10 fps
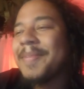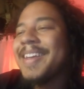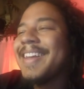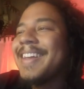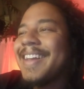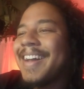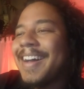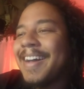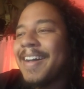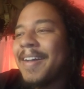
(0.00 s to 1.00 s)
Um,
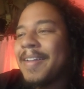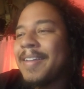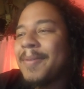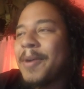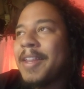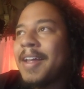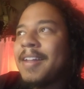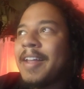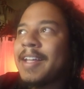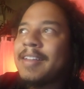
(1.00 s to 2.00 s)

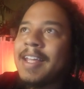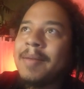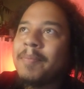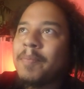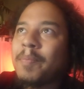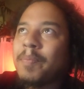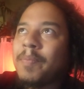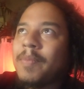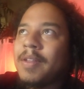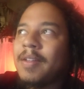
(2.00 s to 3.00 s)
the way that like
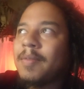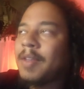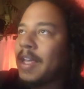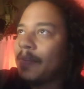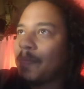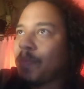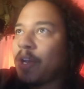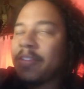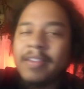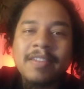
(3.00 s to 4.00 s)
they
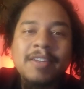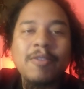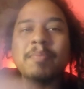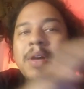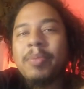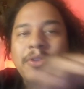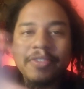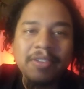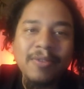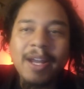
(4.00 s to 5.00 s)
like put us in these different